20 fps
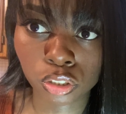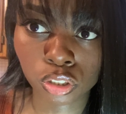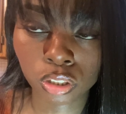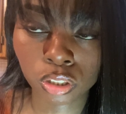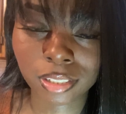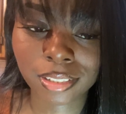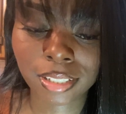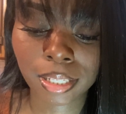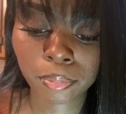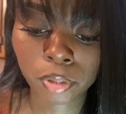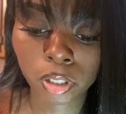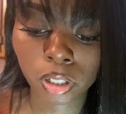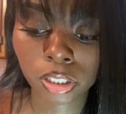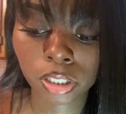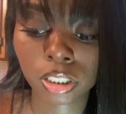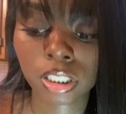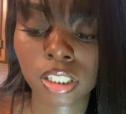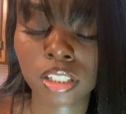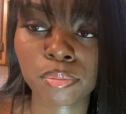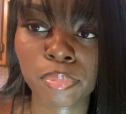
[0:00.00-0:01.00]
same
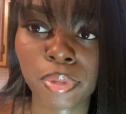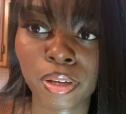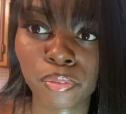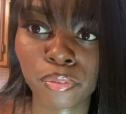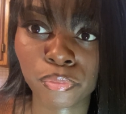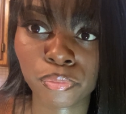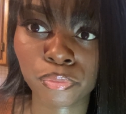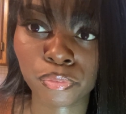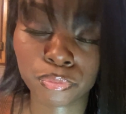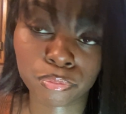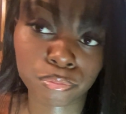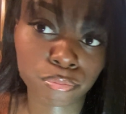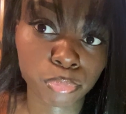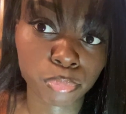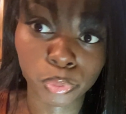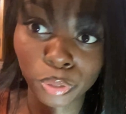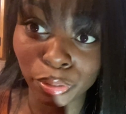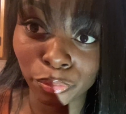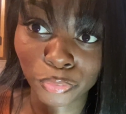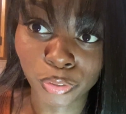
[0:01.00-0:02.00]
college as my
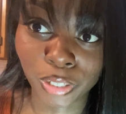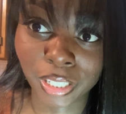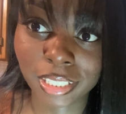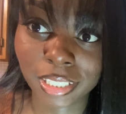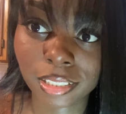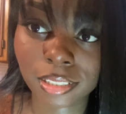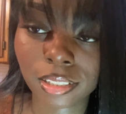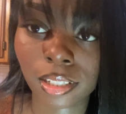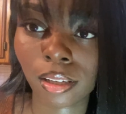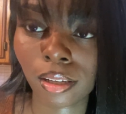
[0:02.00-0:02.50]
boyfriend,